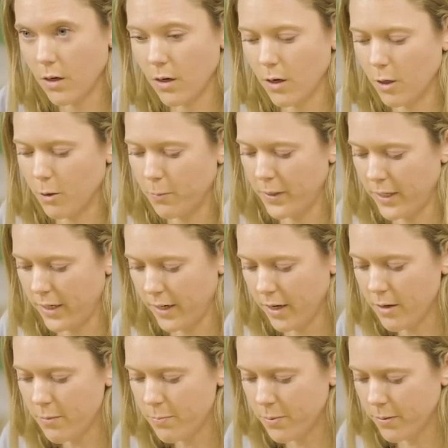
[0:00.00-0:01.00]
open it
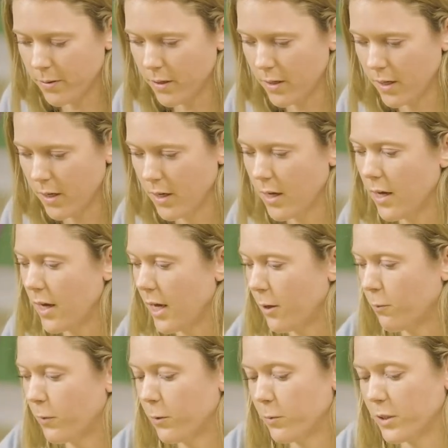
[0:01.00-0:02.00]
up,
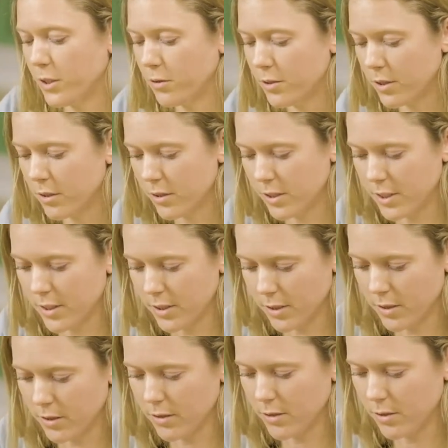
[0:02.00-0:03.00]
and we will use our
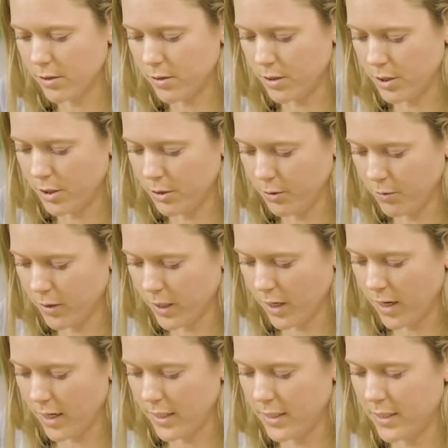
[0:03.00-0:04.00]
scissors to
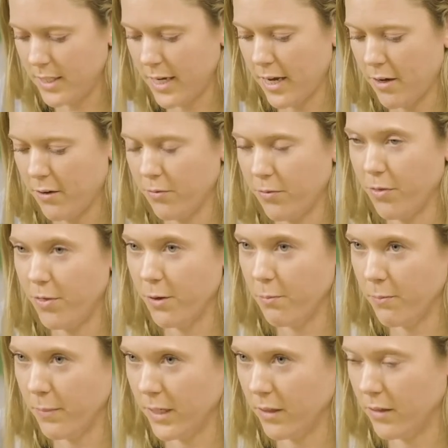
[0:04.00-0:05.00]
cut down the
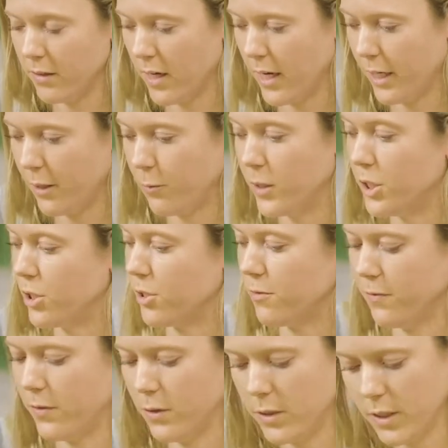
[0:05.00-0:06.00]
middle line we just
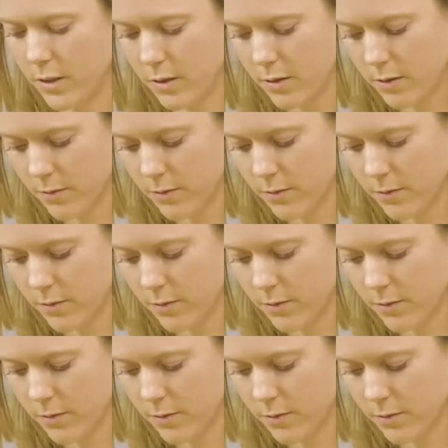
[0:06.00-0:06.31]
folded.